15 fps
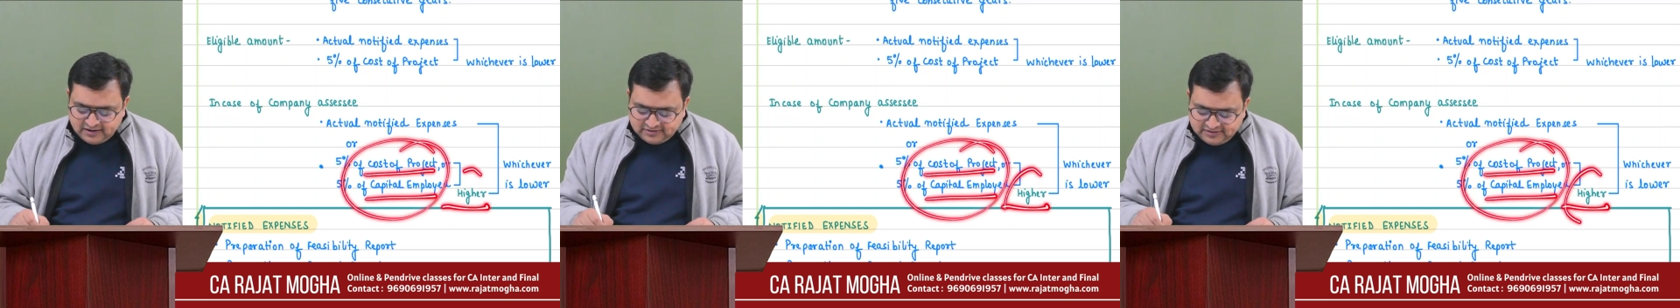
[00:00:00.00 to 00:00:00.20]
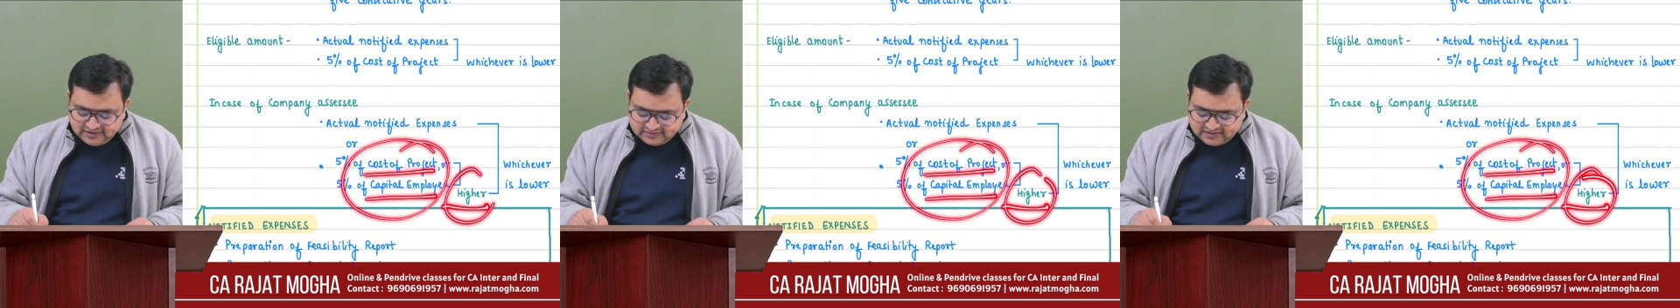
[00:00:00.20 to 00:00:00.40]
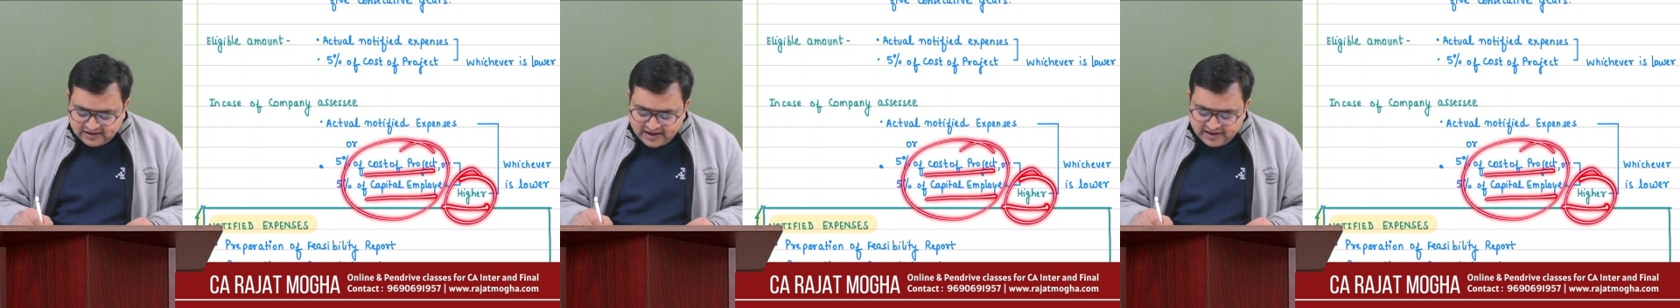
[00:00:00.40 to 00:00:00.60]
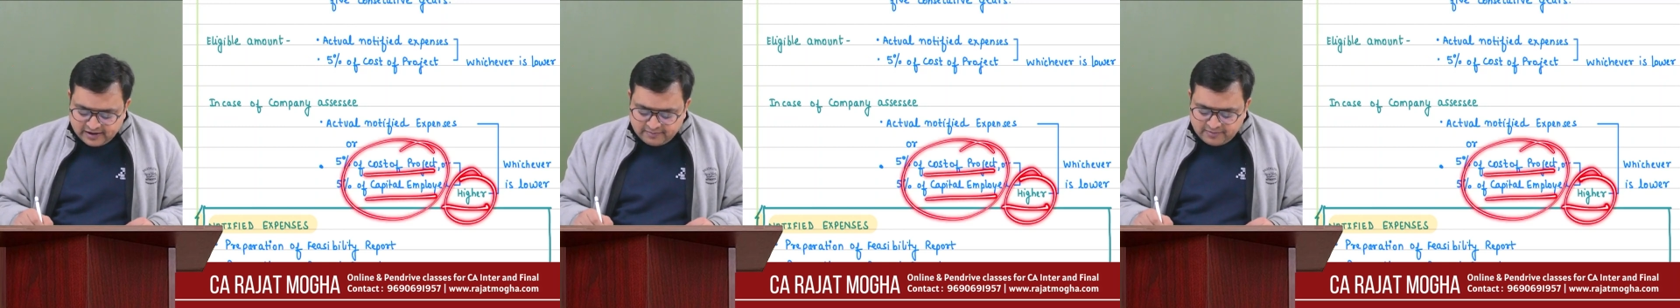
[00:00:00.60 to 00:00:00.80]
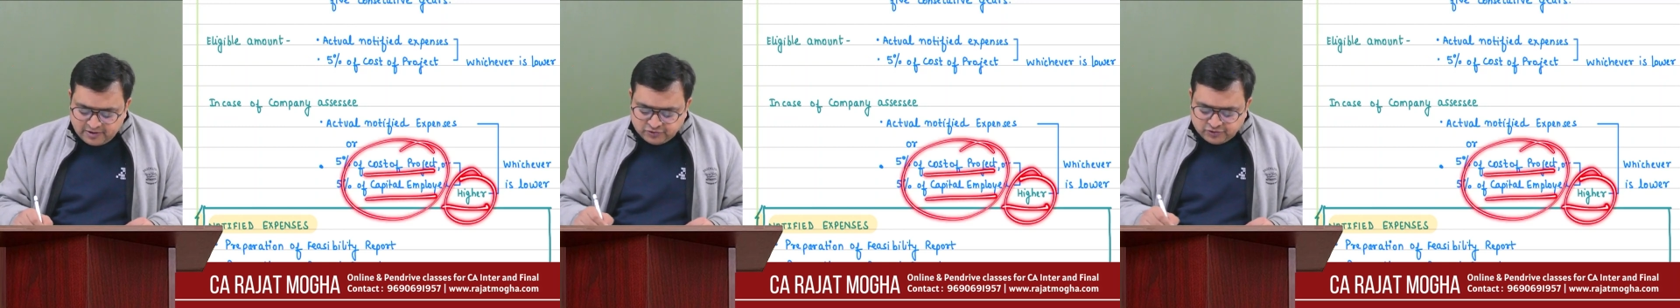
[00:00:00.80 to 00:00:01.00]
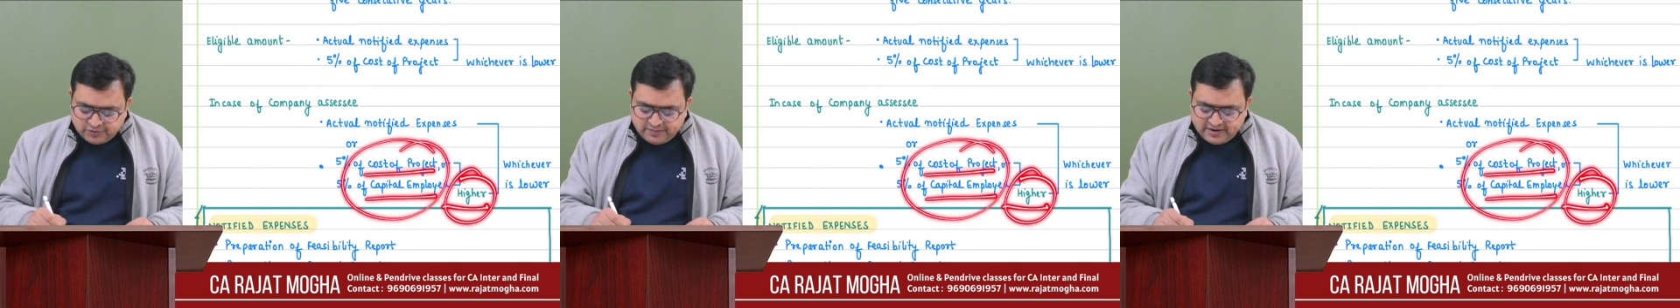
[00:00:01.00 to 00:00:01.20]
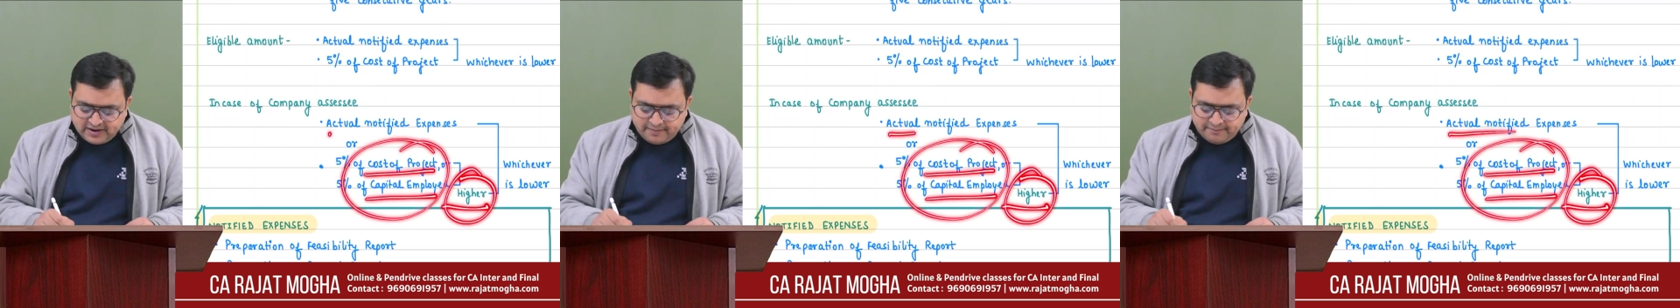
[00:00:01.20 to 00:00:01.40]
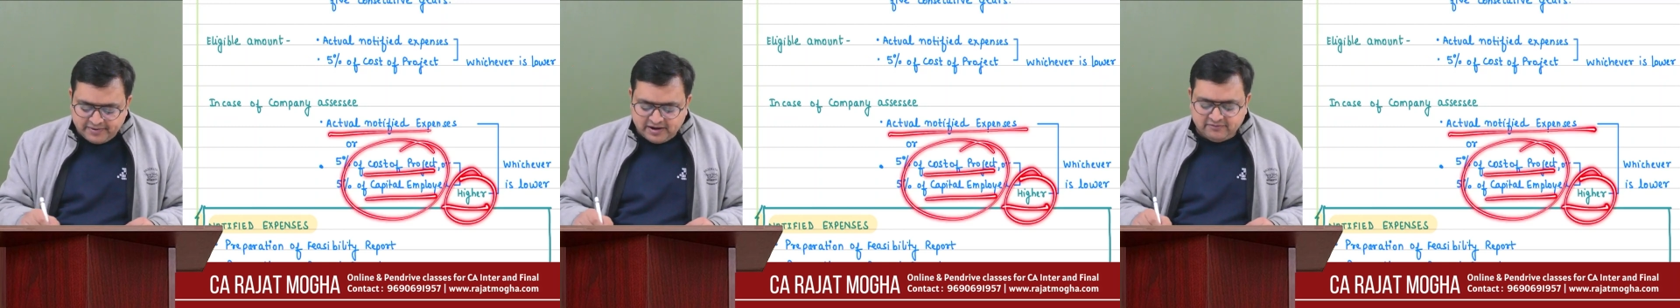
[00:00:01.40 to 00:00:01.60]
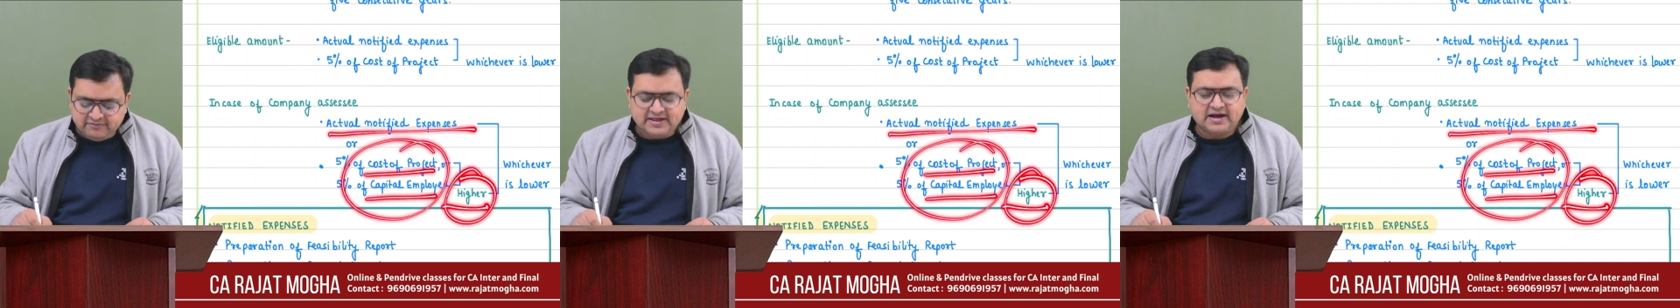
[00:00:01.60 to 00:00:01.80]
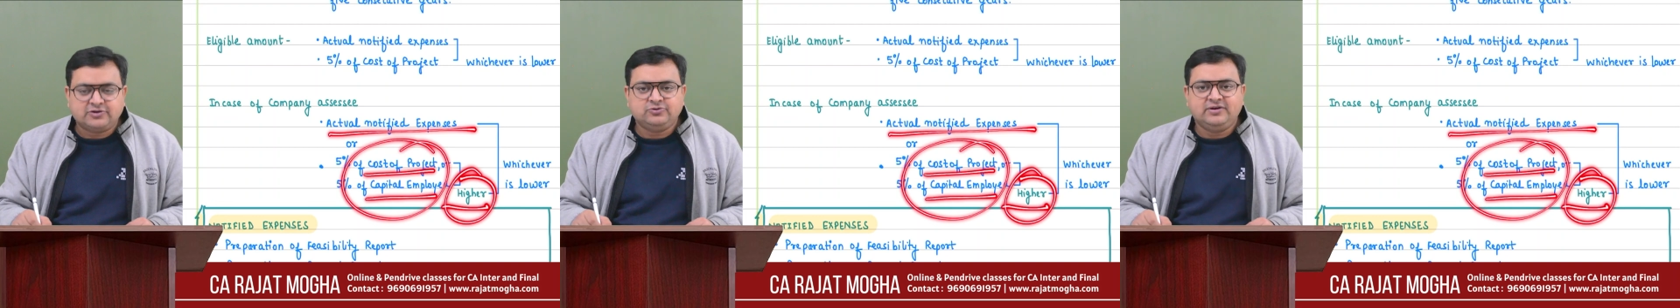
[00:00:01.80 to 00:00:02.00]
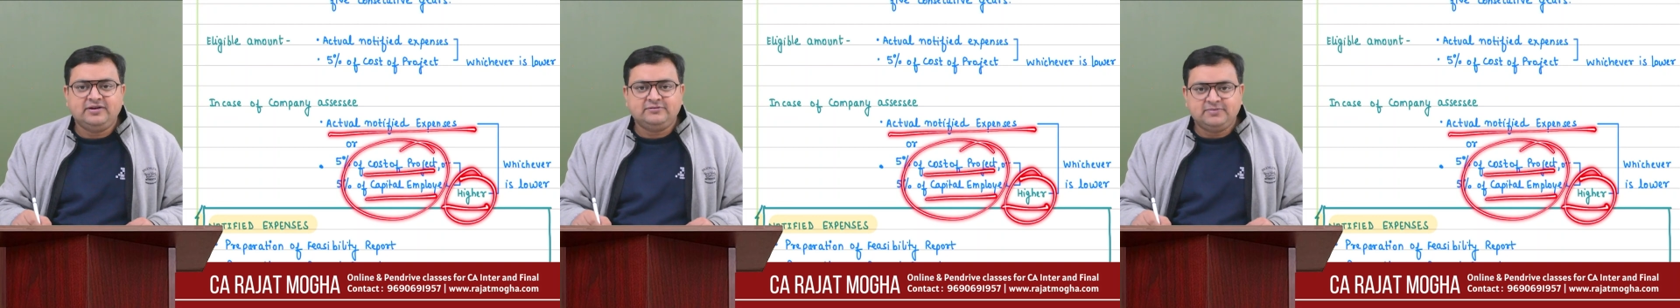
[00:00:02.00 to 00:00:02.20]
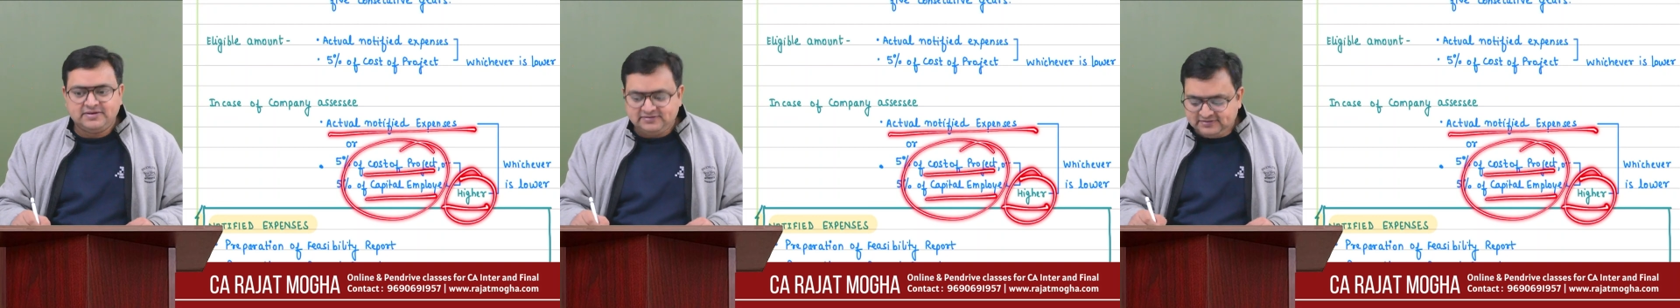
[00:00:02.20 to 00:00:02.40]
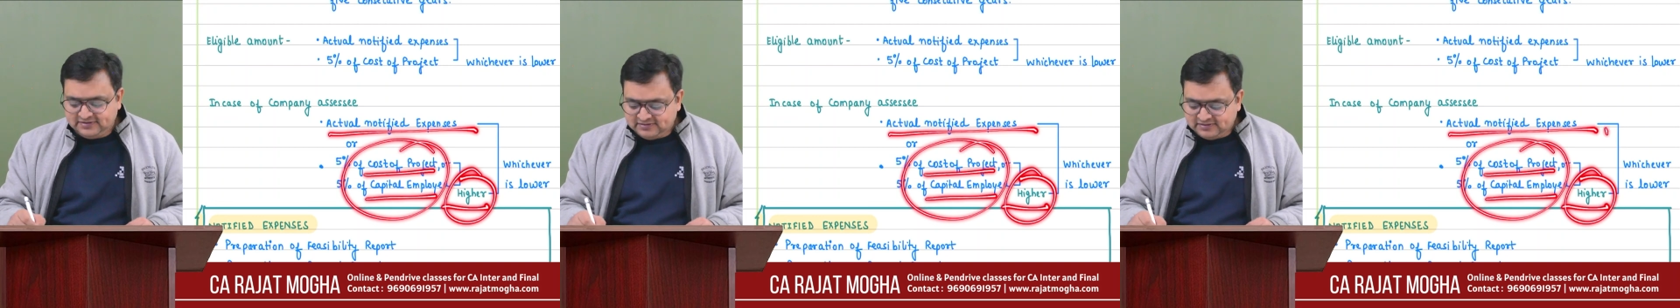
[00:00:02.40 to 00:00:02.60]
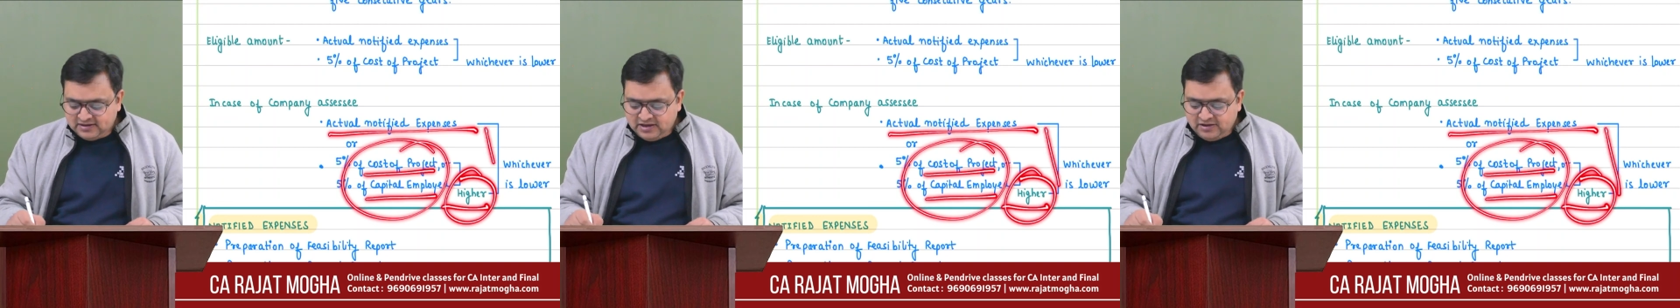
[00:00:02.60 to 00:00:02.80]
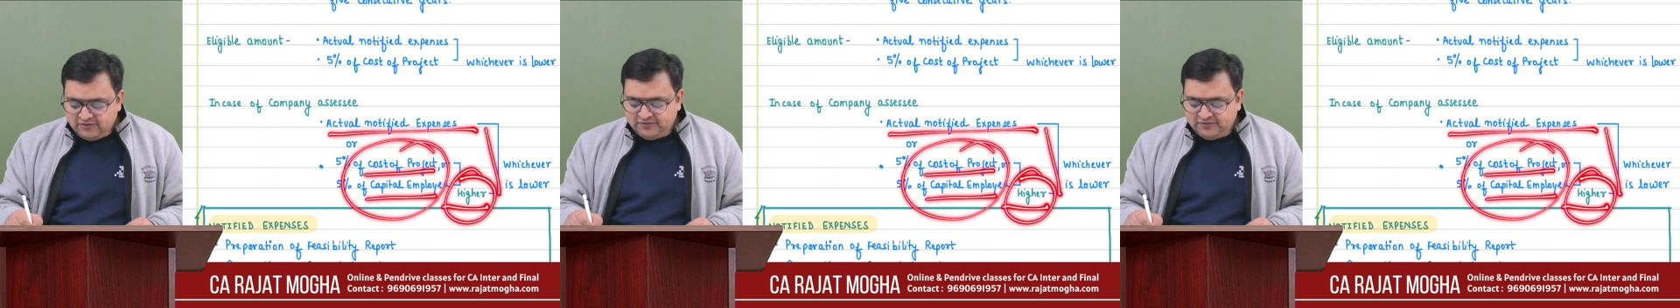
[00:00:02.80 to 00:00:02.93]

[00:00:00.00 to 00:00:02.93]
This higher amount should be compared with actual expenses,